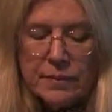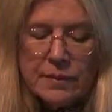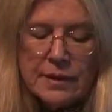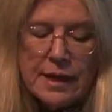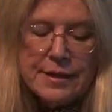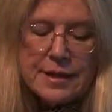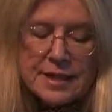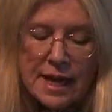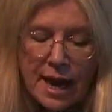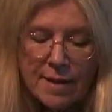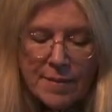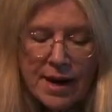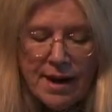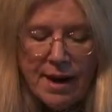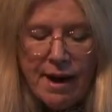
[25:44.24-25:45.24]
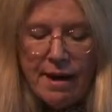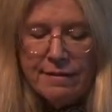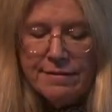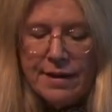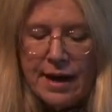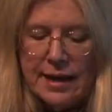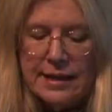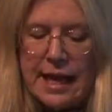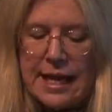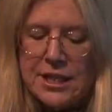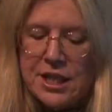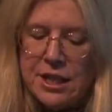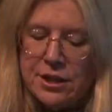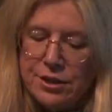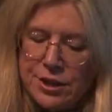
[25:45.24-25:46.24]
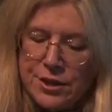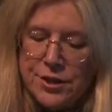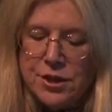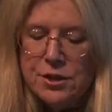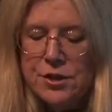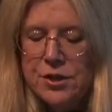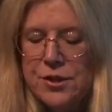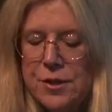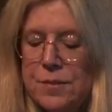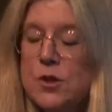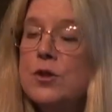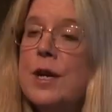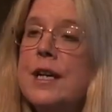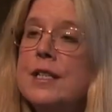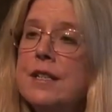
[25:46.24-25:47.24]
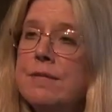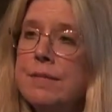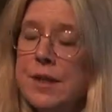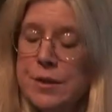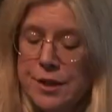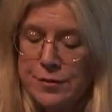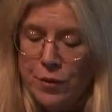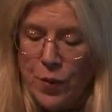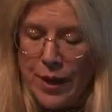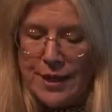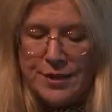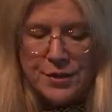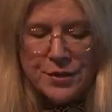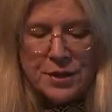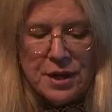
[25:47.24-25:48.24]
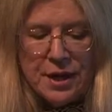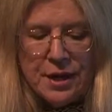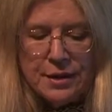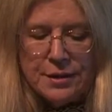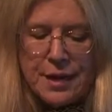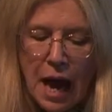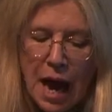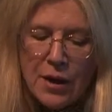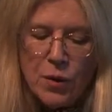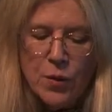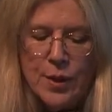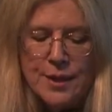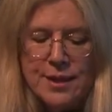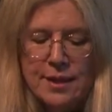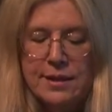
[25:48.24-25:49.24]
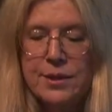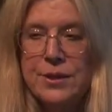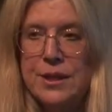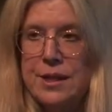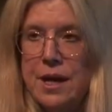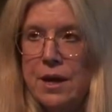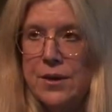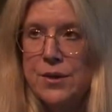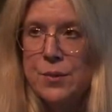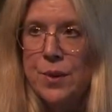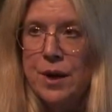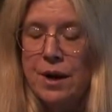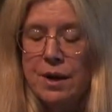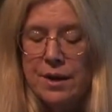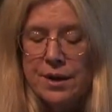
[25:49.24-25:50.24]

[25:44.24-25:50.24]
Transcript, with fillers: In the time I have, I'd like to introduce you to some strains of Mira's voice, not always included elsewhere,